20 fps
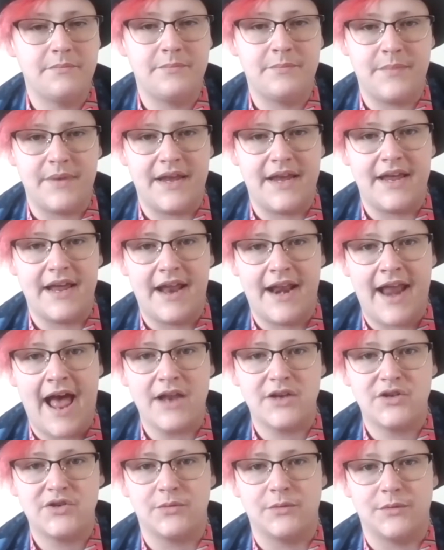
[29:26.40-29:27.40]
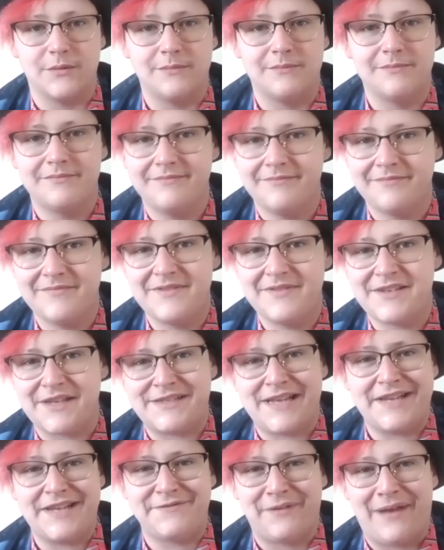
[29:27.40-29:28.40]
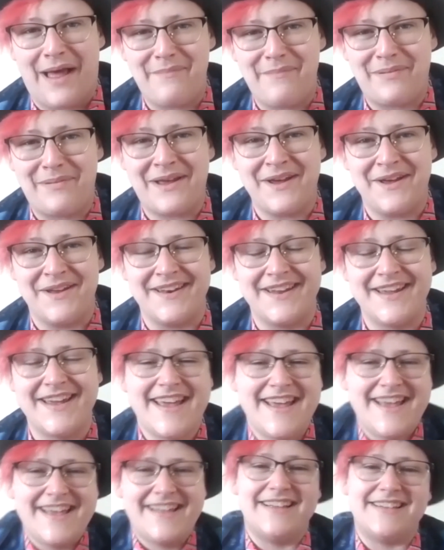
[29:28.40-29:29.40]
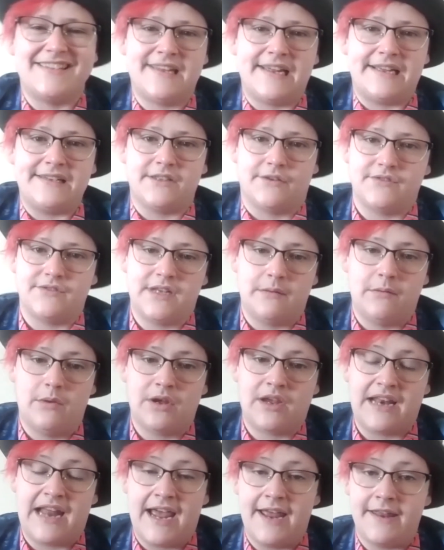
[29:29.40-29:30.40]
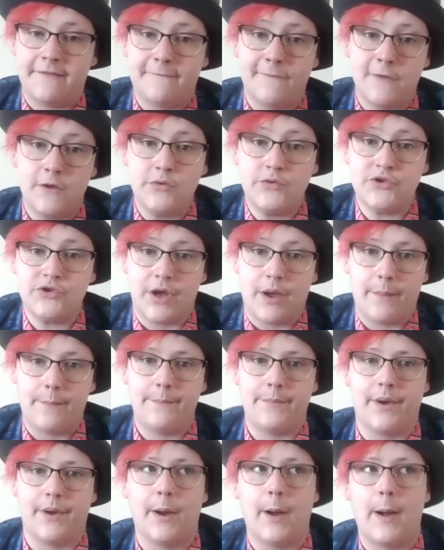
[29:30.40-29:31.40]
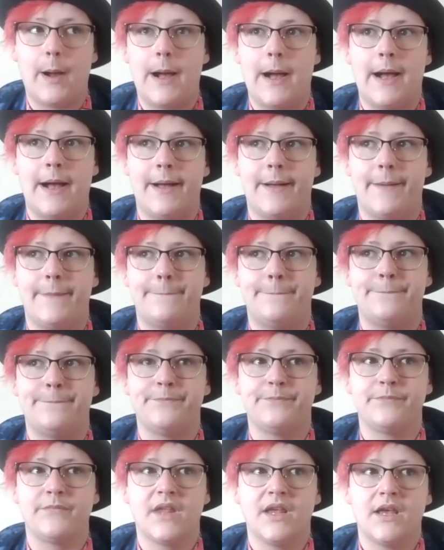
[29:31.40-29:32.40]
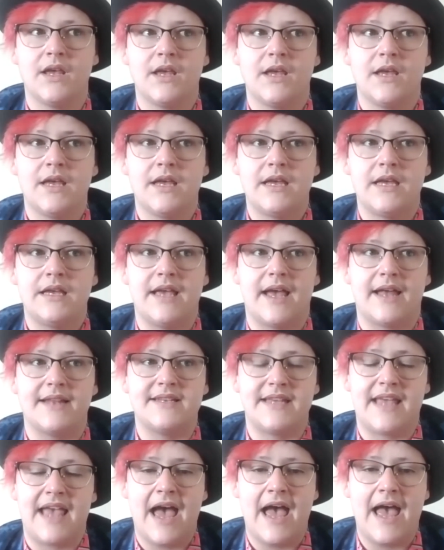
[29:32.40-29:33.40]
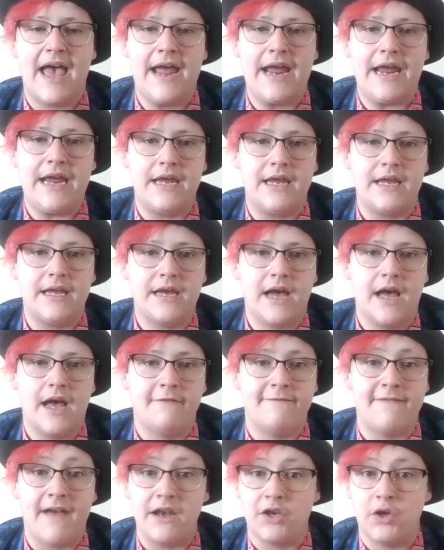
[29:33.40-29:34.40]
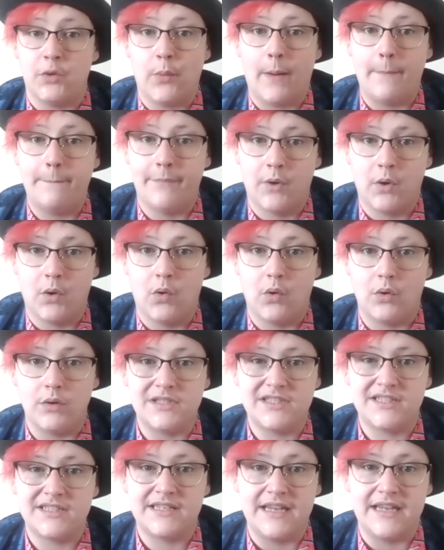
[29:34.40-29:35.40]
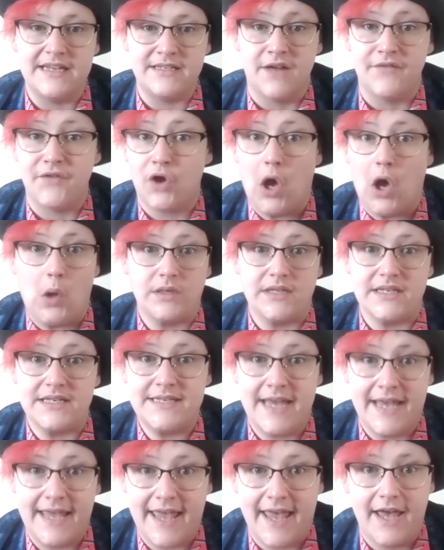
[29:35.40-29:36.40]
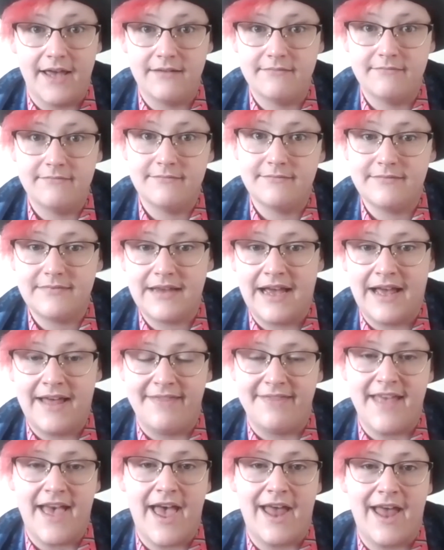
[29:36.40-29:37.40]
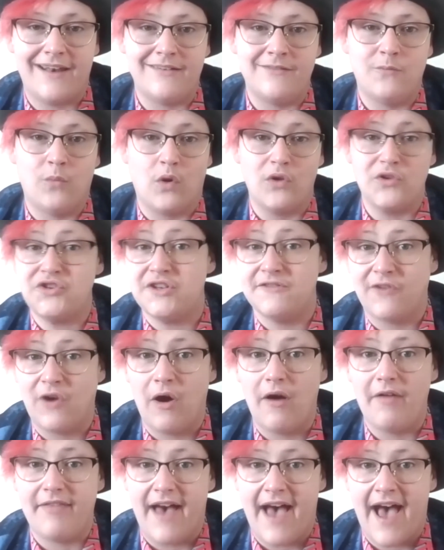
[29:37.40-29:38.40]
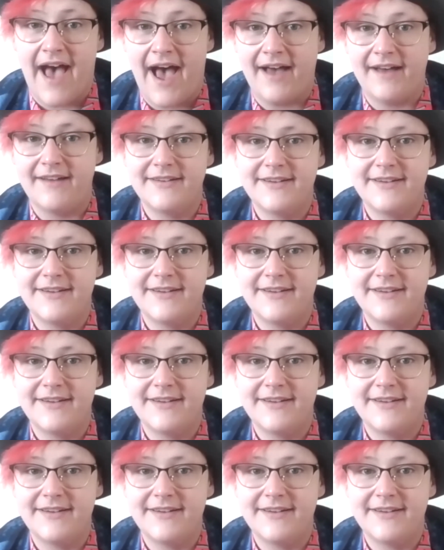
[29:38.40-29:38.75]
be an actual successful applicant. Is things obviously I'm looking at in the future, but to get a venue on board is like the golden ticket, and then once you've got that,